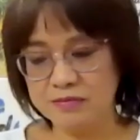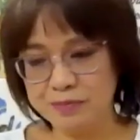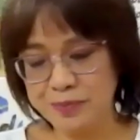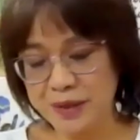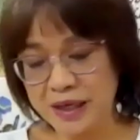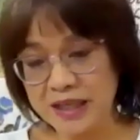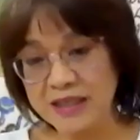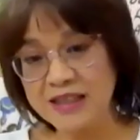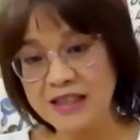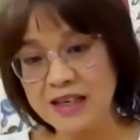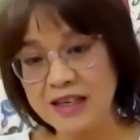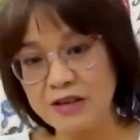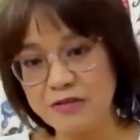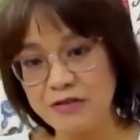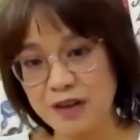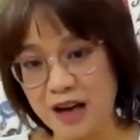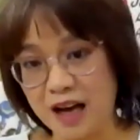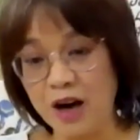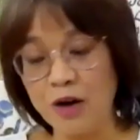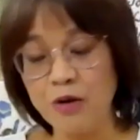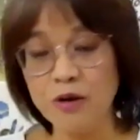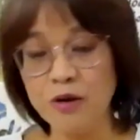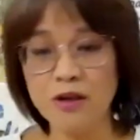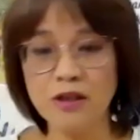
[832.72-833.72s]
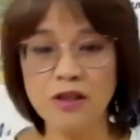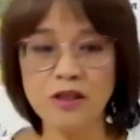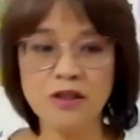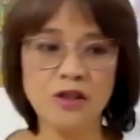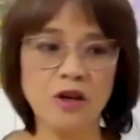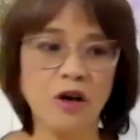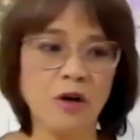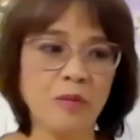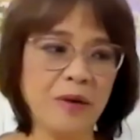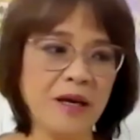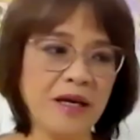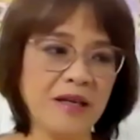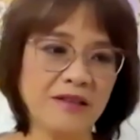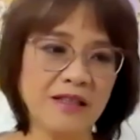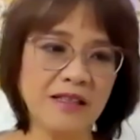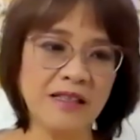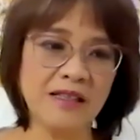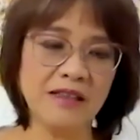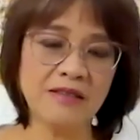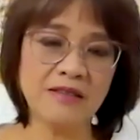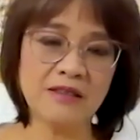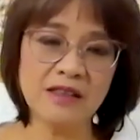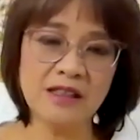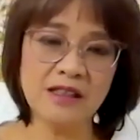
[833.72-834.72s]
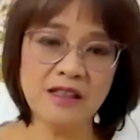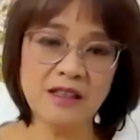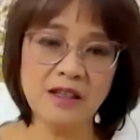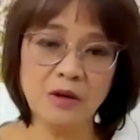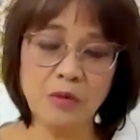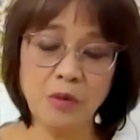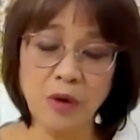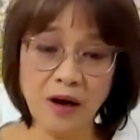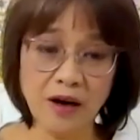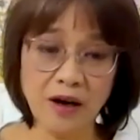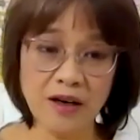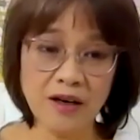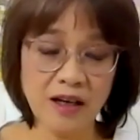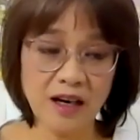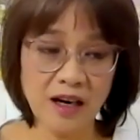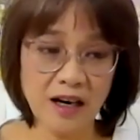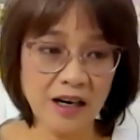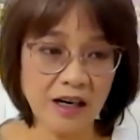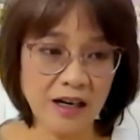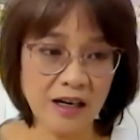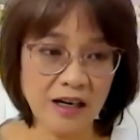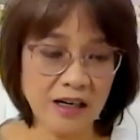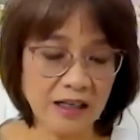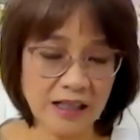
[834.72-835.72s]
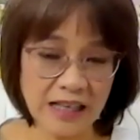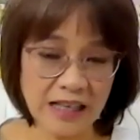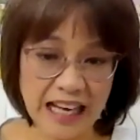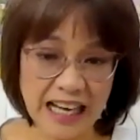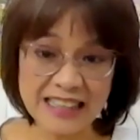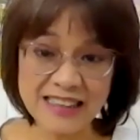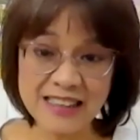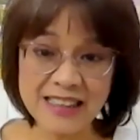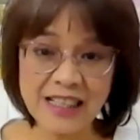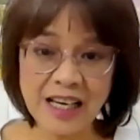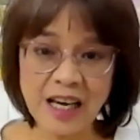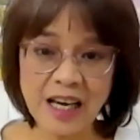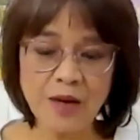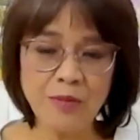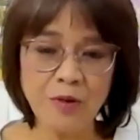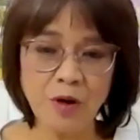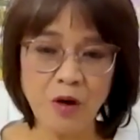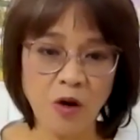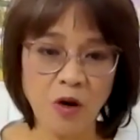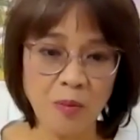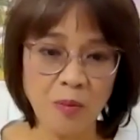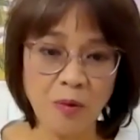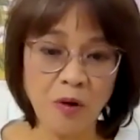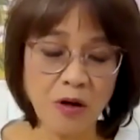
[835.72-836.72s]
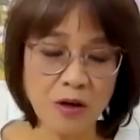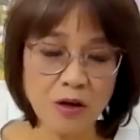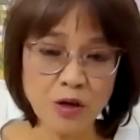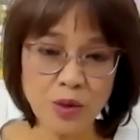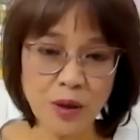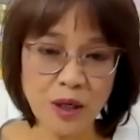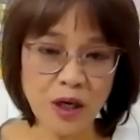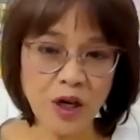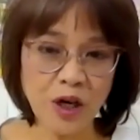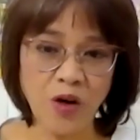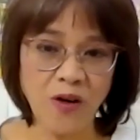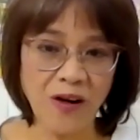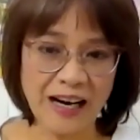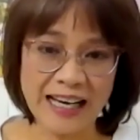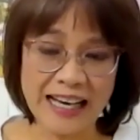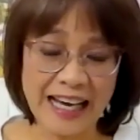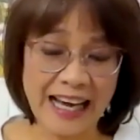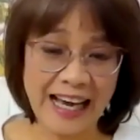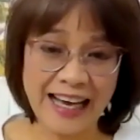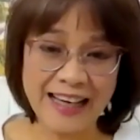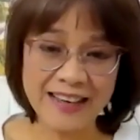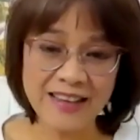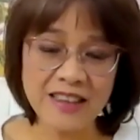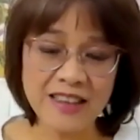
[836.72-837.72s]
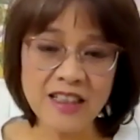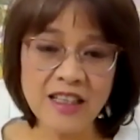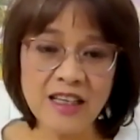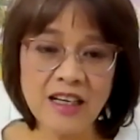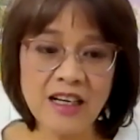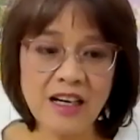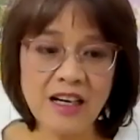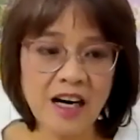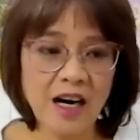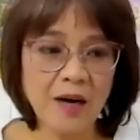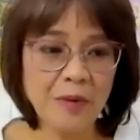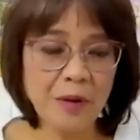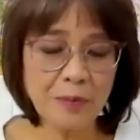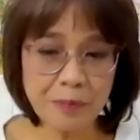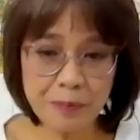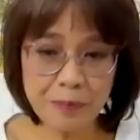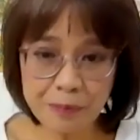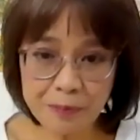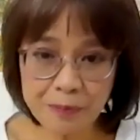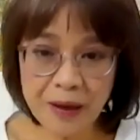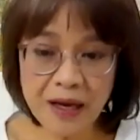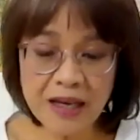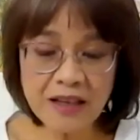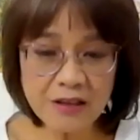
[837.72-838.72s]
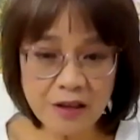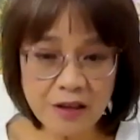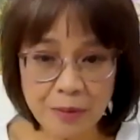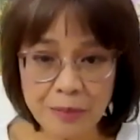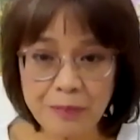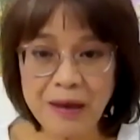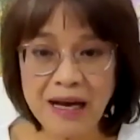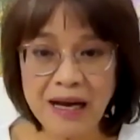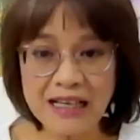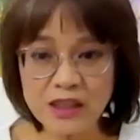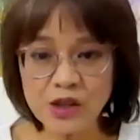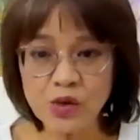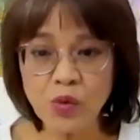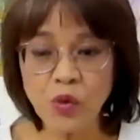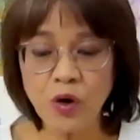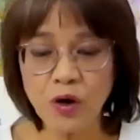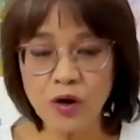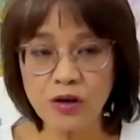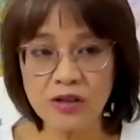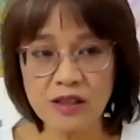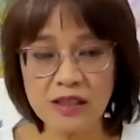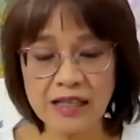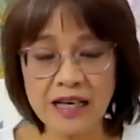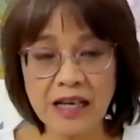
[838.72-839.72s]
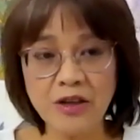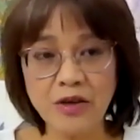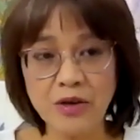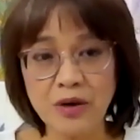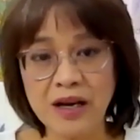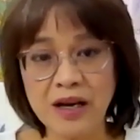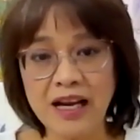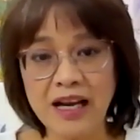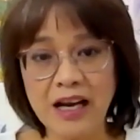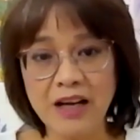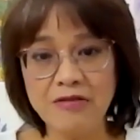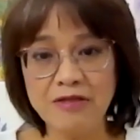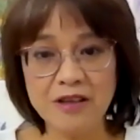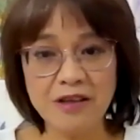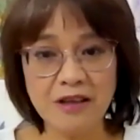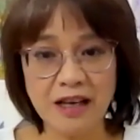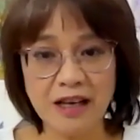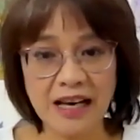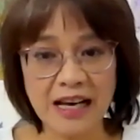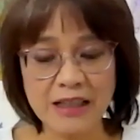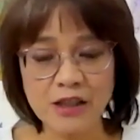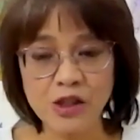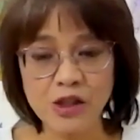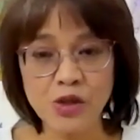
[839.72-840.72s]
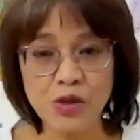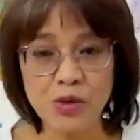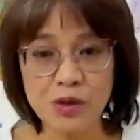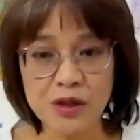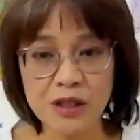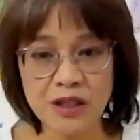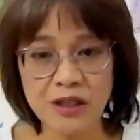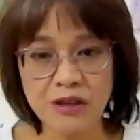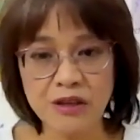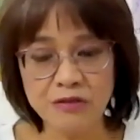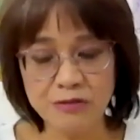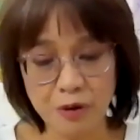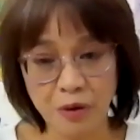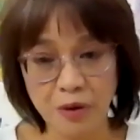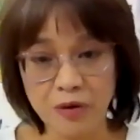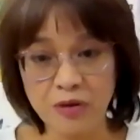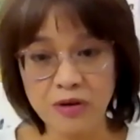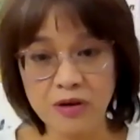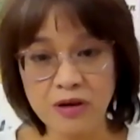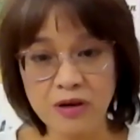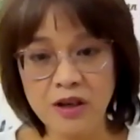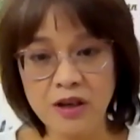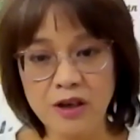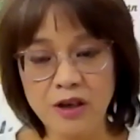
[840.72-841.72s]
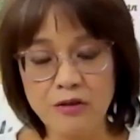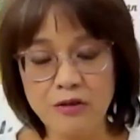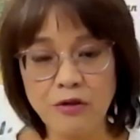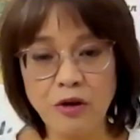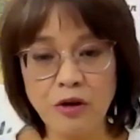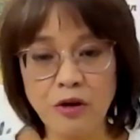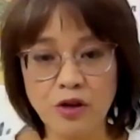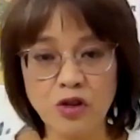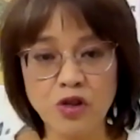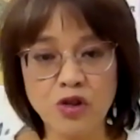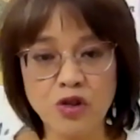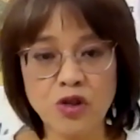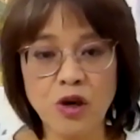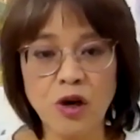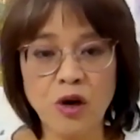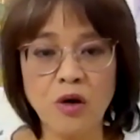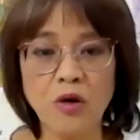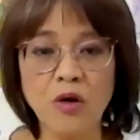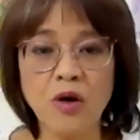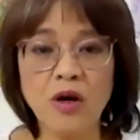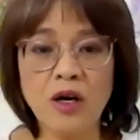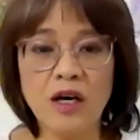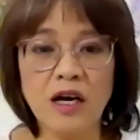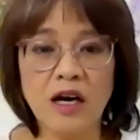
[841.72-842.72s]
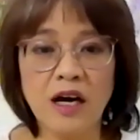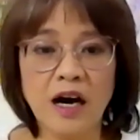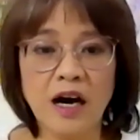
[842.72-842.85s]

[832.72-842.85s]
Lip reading: painting flowers or painting a landscape or portrait or a cat. I mean, pick the best work that you have in the last 2 years for the show.